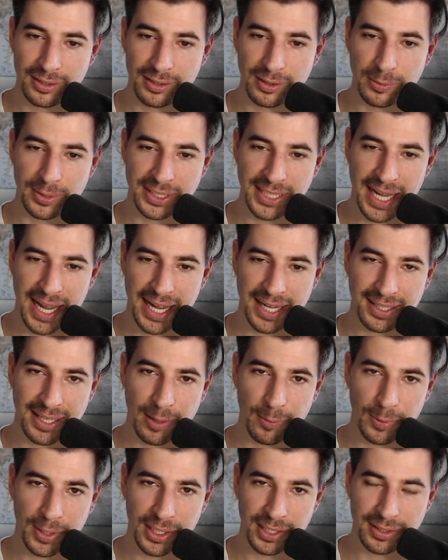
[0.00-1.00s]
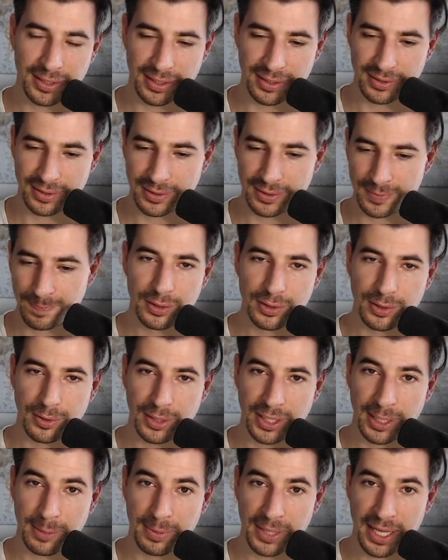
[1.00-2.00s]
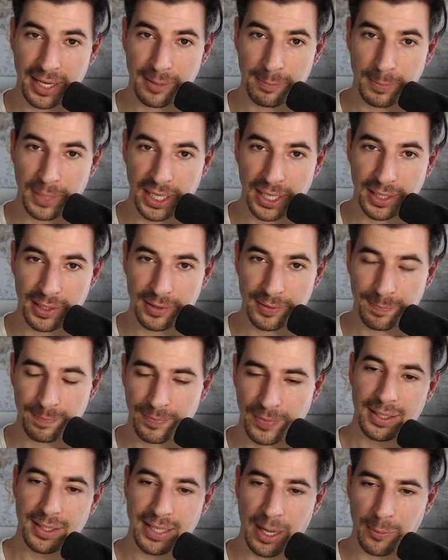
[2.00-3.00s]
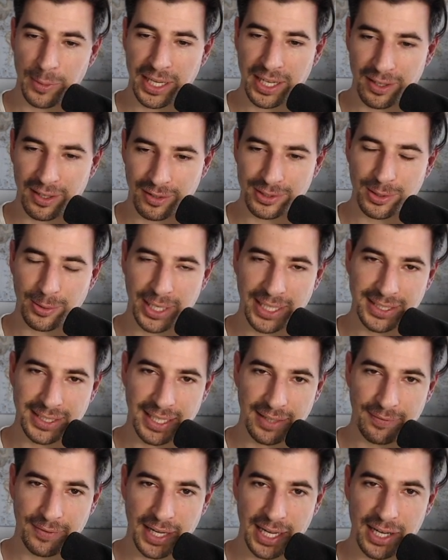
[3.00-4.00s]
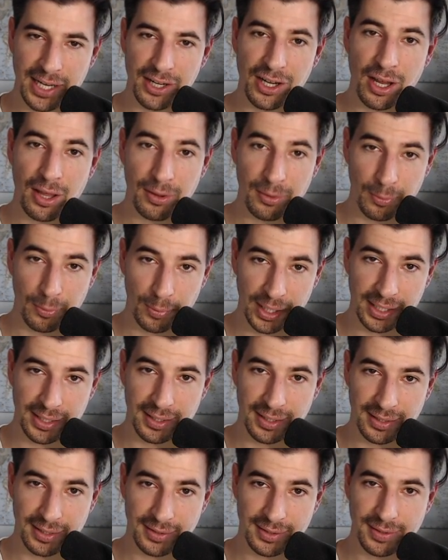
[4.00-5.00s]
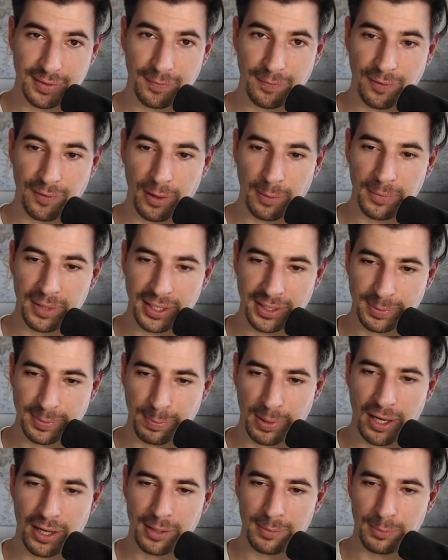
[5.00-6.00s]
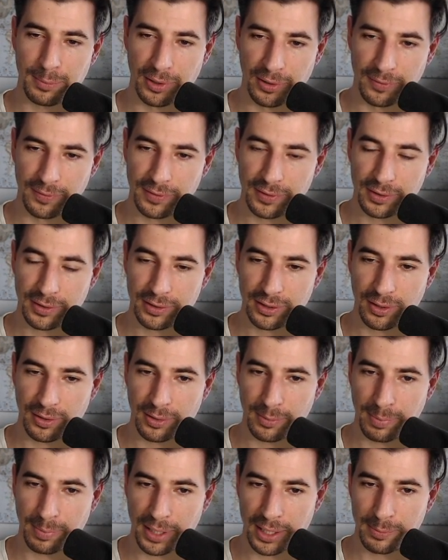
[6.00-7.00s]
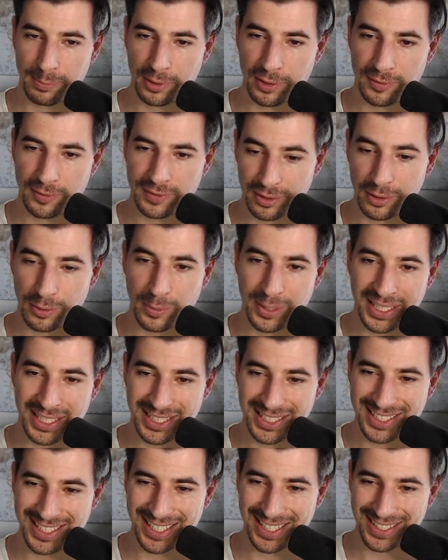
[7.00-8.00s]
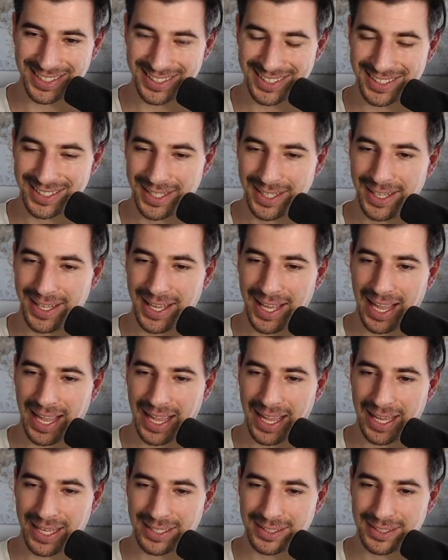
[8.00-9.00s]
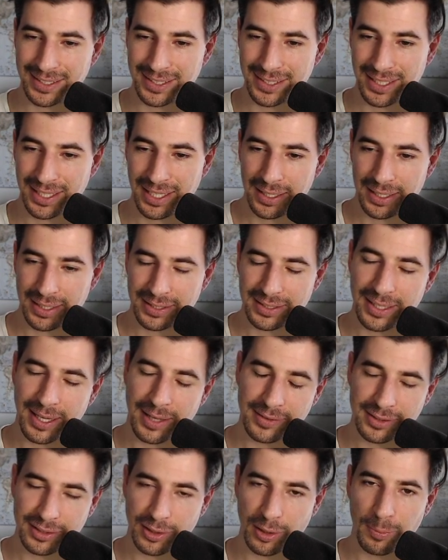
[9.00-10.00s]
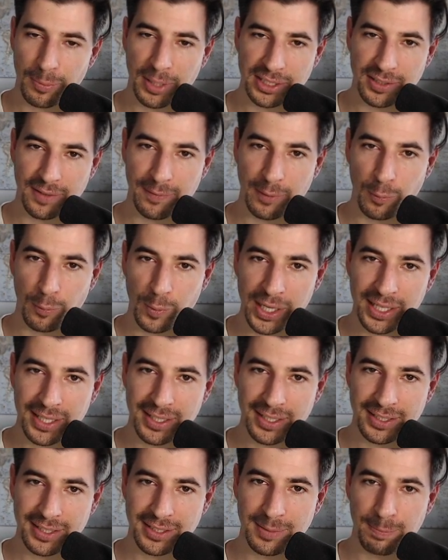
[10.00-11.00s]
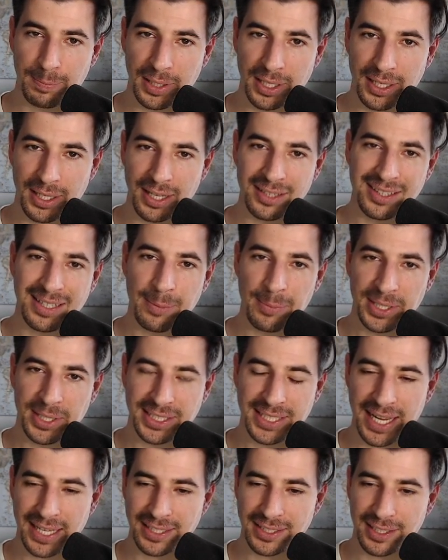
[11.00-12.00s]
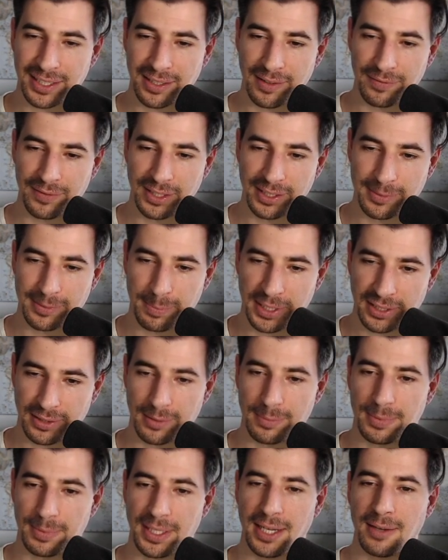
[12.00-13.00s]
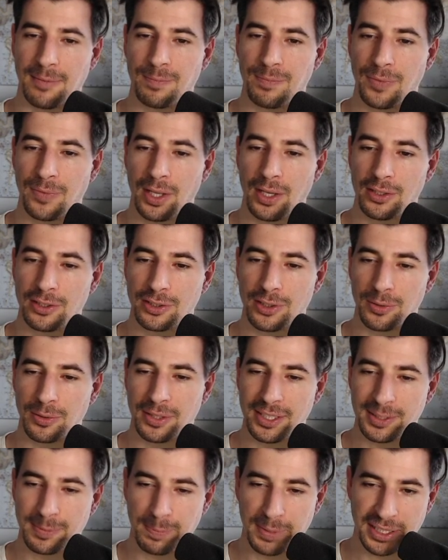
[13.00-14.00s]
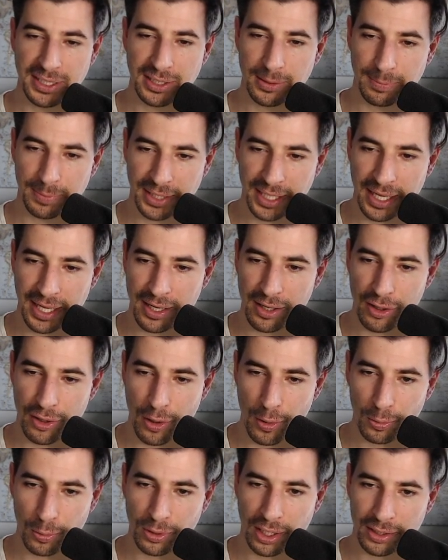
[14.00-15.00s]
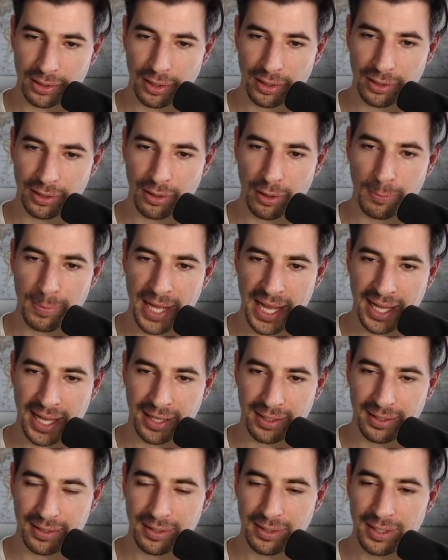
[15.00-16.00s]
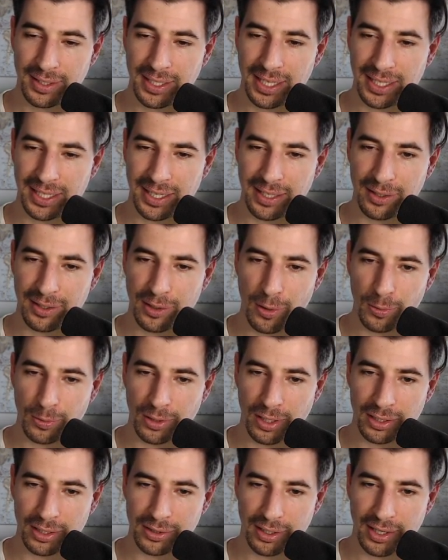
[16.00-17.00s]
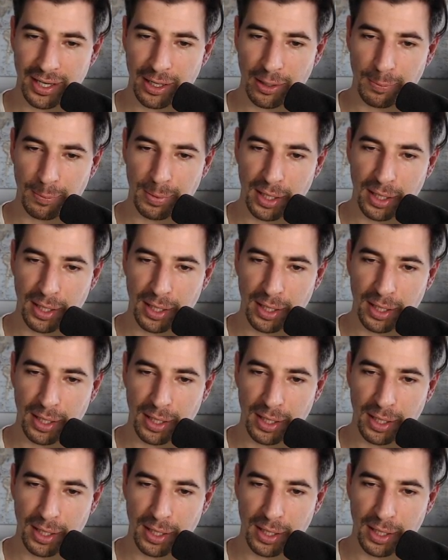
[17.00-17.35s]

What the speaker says: attack that weakness. So keep that in mind. Now we can also identify another weakness from this pawn move. So the pawn moves to e6, and it's not so much of a weakness, but a limitation of this bishop now. So this bishop can no longer go back. It can no longer help